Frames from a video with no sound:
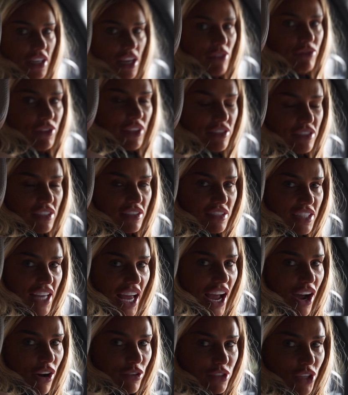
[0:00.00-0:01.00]
if this is the
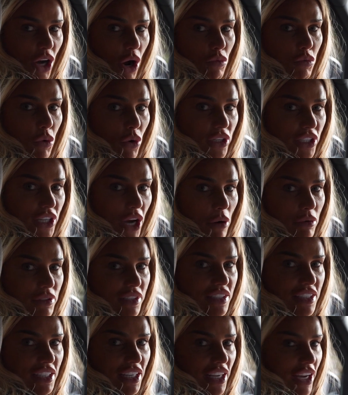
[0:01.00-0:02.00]
house, I wanna go and
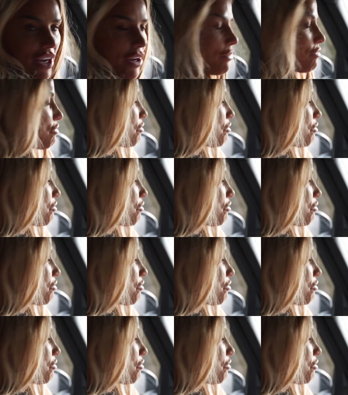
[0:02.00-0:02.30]
see it.